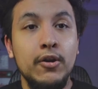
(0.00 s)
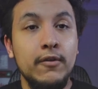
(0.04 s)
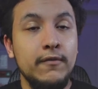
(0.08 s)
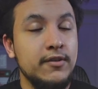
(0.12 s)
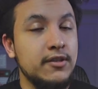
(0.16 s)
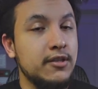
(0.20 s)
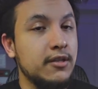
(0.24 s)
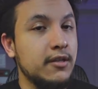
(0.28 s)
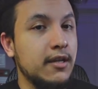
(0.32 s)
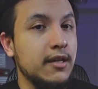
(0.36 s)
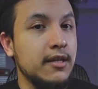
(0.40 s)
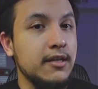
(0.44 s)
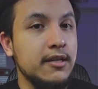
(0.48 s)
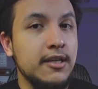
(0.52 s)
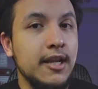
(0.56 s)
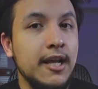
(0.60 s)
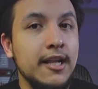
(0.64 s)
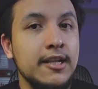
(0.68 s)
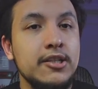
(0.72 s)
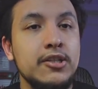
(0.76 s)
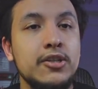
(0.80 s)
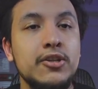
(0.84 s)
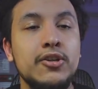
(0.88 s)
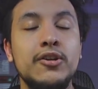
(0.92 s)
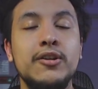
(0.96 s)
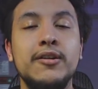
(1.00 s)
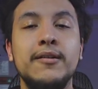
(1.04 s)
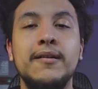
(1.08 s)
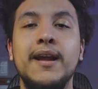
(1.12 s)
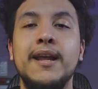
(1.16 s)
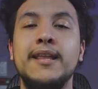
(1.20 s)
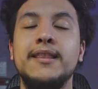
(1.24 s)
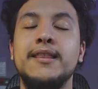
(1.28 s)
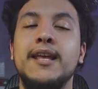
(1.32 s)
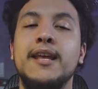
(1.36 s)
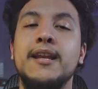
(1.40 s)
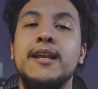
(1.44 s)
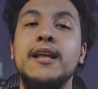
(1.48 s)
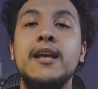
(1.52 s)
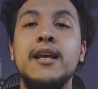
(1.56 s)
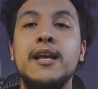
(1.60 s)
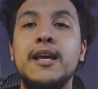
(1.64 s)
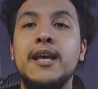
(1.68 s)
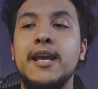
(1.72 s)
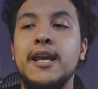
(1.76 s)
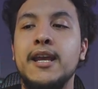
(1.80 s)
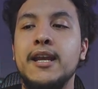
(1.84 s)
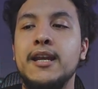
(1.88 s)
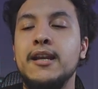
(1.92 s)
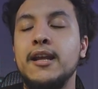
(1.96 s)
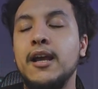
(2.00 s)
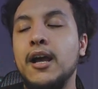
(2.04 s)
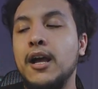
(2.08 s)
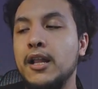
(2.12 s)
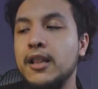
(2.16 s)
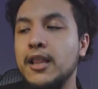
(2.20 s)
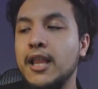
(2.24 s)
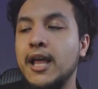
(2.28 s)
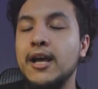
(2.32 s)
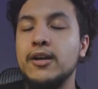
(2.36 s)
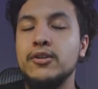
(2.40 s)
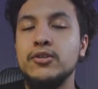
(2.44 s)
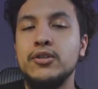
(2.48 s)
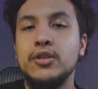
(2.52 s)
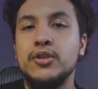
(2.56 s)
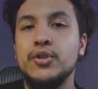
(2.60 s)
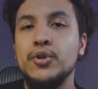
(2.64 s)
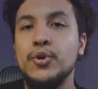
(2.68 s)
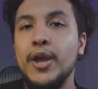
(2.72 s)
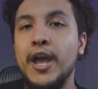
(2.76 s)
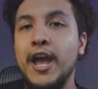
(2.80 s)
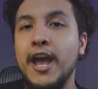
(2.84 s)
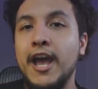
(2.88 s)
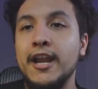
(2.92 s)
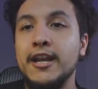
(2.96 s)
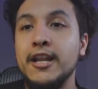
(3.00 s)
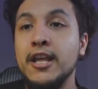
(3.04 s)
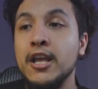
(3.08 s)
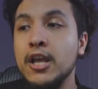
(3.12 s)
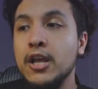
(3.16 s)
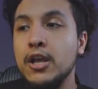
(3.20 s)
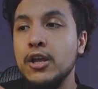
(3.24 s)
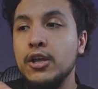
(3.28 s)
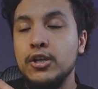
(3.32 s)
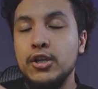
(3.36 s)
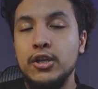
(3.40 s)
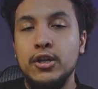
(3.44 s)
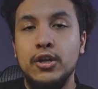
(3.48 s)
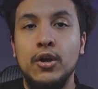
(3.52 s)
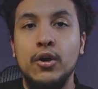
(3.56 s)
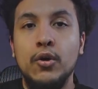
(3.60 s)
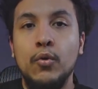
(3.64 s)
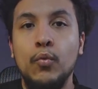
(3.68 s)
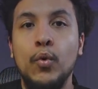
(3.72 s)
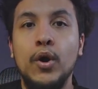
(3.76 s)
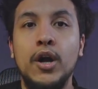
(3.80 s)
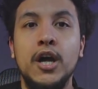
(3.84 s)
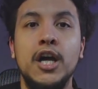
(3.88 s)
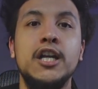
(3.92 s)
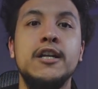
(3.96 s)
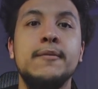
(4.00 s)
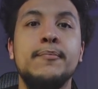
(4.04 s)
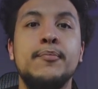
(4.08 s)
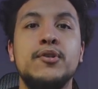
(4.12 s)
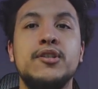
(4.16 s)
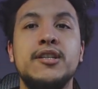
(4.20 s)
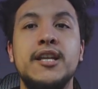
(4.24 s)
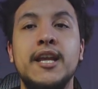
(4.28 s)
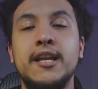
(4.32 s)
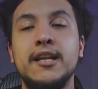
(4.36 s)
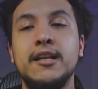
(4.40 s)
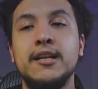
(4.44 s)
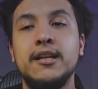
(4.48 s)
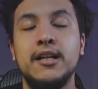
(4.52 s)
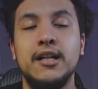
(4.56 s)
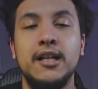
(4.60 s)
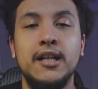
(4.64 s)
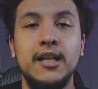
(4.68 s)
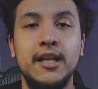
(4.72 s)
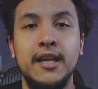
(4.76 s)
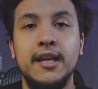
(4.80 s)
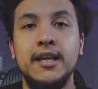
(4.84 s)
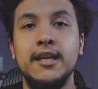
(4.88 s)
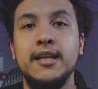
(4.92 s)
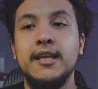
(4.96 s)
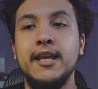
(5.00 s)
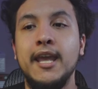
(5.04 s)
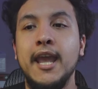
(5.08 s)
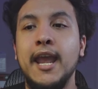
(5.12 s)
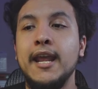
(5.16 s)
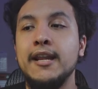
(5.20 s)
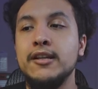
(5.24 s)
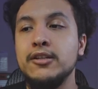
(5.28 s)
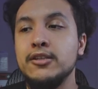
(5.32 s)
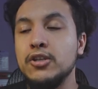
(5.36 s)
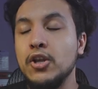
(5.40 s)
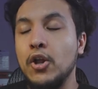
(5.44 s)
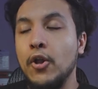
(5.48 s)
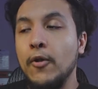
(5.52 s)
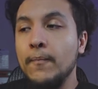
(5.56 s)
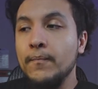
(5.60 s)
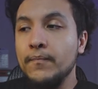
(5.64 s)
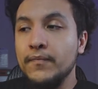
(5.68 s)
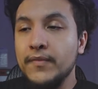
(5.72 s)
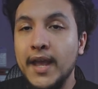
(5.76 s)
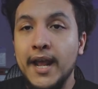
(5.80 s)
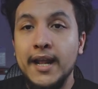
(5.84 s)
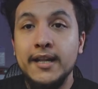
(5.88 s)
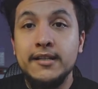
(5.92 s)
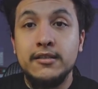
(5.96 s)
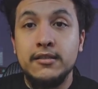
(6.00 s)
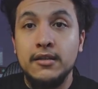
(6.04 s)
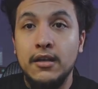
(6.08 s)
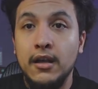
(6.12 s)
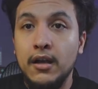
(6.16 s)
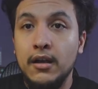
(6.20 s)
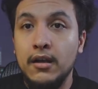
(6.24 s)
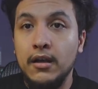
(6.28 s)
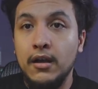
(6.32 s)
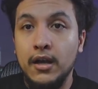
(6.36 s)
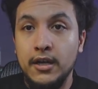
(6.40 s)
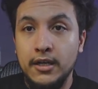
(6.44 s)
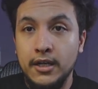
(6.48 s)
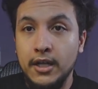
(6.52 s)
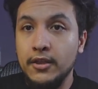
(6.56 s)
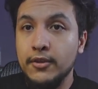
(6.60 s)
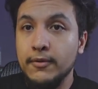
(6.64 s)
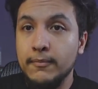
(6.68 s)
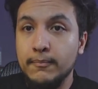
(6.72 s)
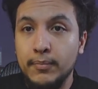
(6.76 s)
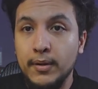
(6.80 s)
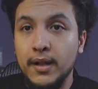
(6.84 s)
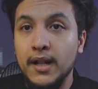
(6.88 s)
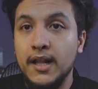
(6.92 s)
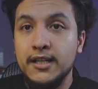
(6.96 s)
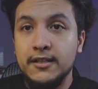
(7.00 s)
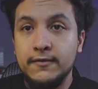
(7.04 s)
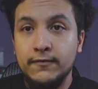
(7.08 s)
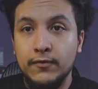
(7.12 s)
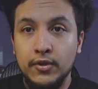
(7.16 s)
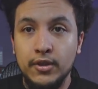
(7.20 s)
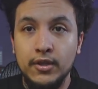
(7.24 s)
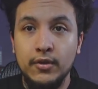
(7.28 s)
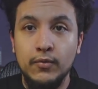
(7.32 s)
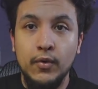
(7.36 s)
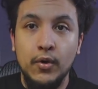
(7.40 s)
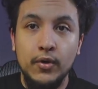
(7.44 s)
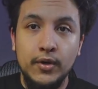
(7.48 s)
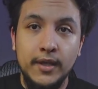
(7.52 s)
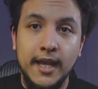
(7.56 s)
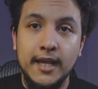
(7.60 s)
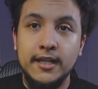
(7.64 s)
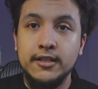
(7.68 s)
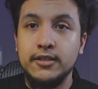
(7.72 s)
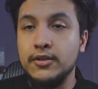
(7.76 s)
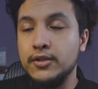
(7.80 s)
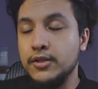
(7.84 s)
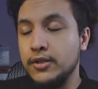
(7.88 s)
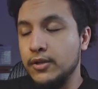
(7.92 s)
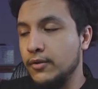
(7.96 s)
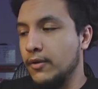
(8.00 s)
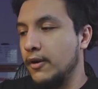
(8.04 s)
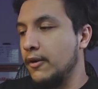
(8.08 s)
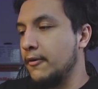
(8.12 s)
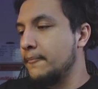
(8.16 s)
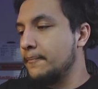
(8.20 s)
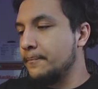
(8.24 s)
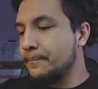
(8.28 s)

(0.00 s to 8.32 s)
if it's a condenser, and then it allows you to add, you know, 100% clean gain. So that's another plus for the Rodecaster DUO.